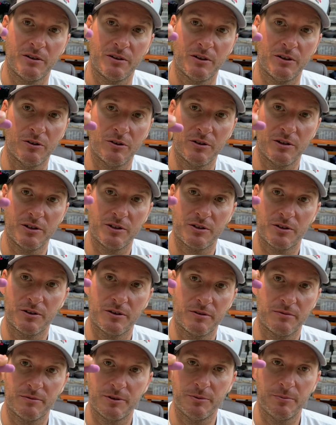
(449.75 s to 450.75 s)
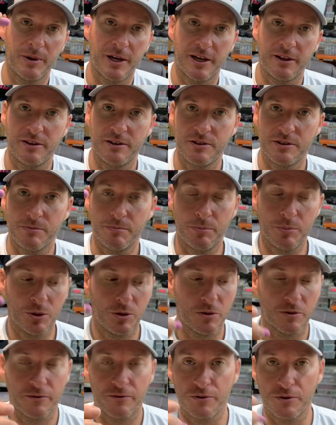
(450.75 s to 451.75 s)
You know, these are, you buy these in
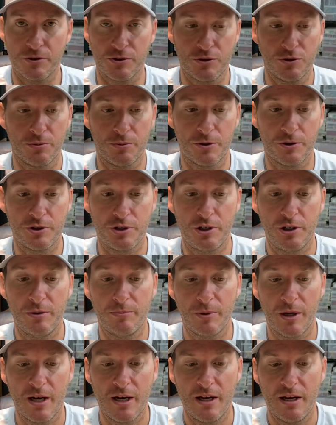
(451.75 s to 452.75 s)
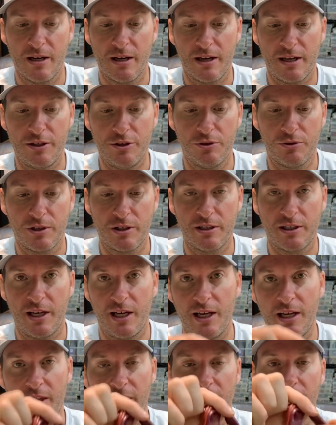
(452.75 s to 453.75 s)
bulk for super cheap, and you can
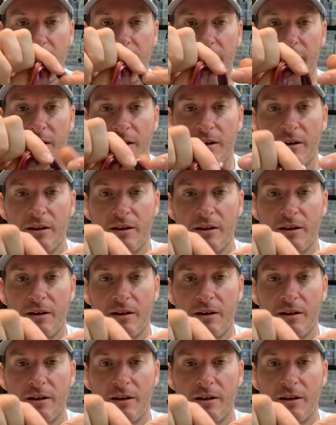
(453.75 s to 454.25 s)
take that